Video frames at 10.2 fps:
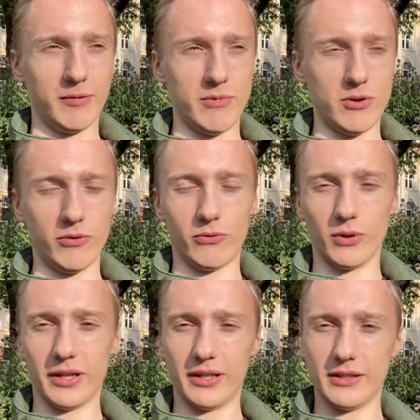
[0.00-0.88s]
beautiful
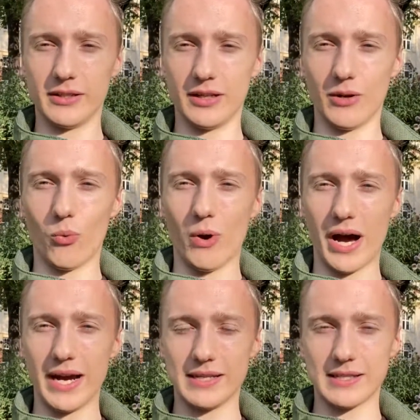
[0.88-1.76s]
and
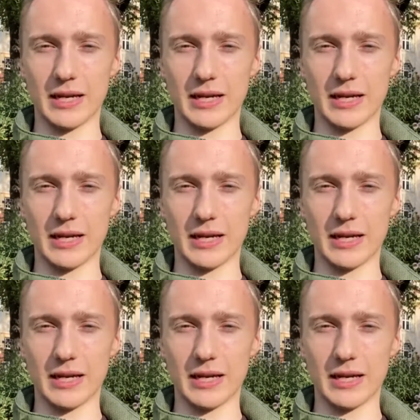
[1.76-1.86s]
wise